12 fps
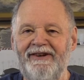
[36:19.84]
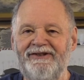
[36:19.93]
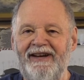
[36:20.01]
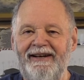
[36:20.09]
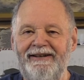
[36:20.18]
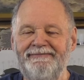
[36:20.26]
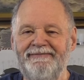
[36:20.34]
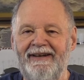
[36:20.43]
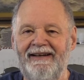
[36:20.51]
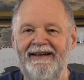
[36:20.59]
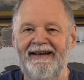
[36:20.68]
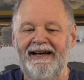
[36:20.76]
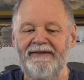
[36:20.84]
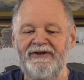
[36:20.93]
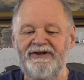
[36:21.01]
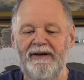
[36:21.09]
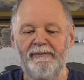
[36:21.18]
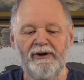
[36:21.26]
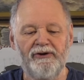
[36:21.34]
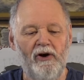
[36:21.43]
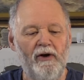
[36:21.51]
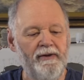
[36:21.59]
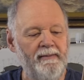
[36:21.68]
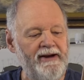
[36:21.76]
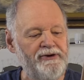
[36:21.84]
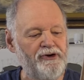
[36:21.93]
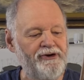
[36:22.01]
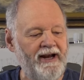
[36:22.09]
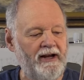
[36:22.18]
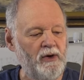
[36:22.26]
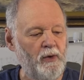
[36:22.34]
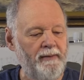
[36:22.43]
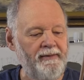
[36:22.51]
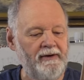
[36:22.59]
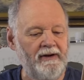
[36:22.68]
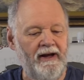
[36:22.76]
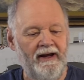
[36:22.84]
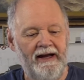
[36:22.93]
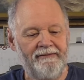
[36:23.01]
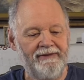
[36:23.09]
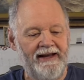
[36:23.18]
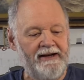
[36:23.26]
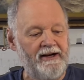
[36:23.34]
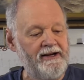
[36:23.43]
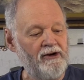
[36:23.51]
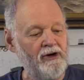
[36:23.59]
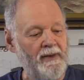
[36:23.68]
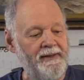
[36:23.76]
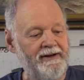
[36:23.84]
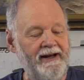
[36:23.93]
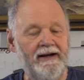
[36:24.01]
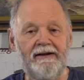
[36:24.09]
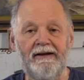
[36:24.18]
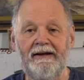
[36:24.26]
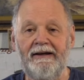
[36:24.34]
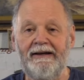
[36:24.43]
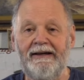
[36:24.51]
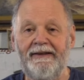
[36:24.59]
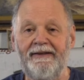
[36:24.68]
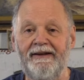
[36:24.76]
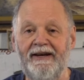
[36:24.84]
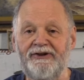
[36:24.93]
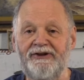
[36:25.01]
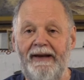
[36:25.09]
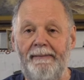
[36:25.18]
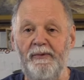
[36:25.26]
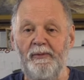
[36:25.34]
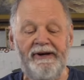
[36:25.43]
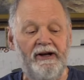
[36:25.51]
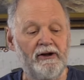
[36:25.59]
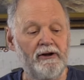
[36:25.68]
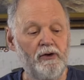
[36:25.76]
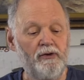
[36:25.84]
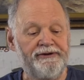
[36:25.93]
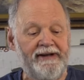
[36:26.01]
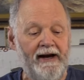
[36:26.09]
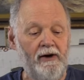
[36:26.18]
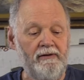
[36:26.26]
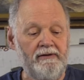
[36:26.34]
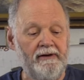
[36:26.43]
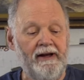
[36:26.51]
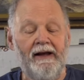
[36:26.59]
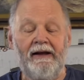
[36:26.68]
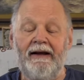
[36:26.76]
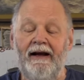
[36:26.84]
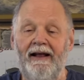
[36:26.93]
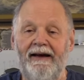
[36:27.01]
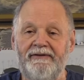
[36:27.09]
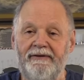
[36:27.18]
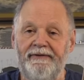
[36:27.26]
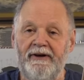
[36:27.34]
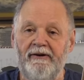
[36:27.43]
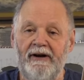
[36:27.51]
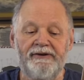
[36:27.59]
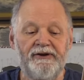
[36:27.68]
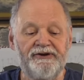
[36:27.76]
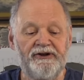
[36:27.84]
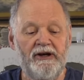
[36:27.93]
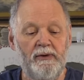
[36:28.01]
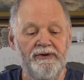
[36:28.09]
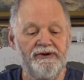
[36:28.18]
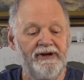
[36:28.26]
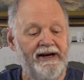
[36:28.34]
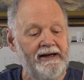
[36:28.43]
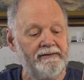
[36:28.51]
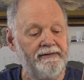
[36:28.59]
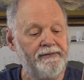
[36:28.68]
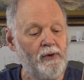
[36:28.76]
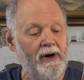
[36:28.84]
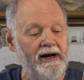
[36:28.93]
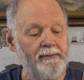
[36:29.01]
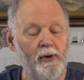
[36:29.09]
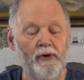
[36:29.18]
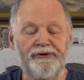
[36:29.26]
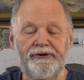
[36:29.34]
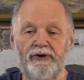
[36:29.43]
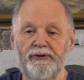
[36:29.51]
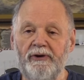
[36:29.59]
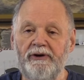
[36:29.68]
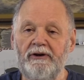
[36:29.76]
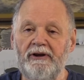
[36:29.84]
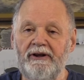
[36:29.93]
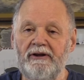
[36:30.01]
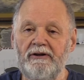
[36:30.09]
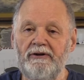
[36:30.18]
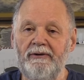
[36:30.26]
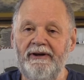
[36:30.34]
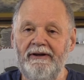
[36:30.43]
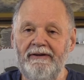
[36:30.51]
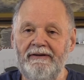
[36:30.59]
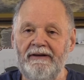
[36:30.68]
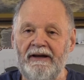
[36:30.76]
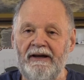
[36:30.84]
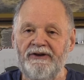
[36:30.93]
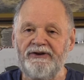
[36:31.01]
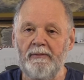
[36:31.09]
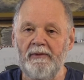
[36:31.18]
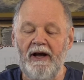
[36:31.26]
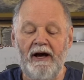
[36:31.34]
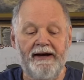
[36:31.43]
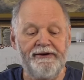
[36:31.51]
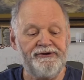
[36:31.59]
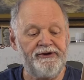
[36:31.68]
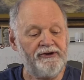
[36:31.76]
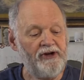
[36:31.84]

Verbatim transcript: excited. I've assembled all the major deck equipment. I've laid it here on the deck. The next step will be to glue it down. I'll have to figure out the sequence. I have a few eye bolts to drill and glue in, some lines to